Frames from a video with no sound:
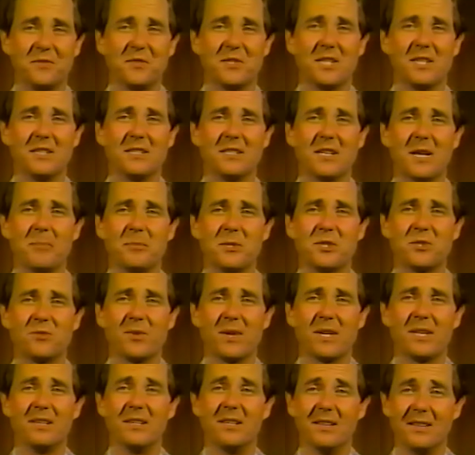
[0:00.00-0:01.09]
you've seen
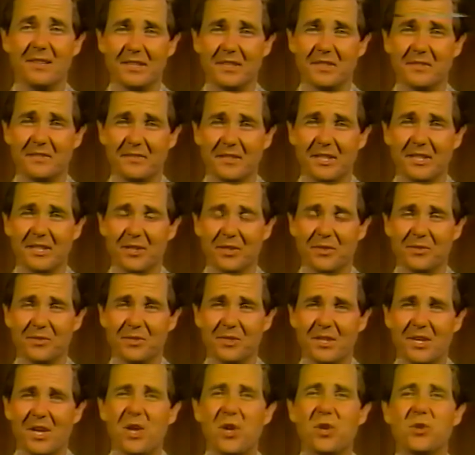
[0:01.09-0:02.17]
demonstrated in these
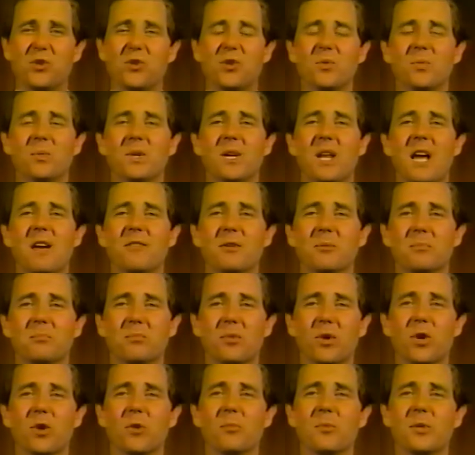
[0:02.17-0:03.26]
videos, you will have a
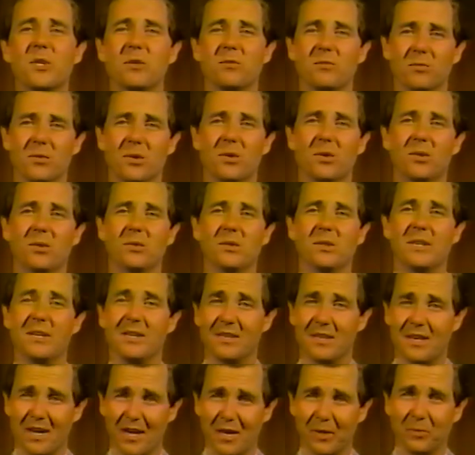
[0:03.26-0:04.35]
permanent role
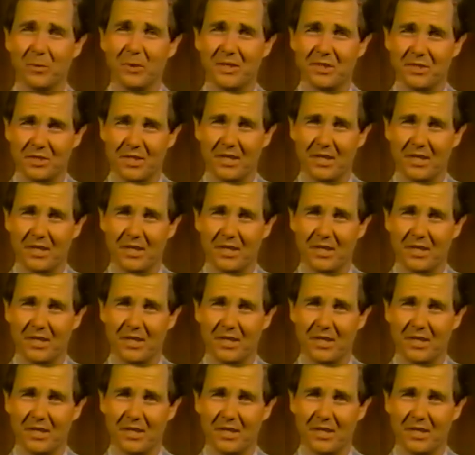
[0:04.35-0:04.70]
in highway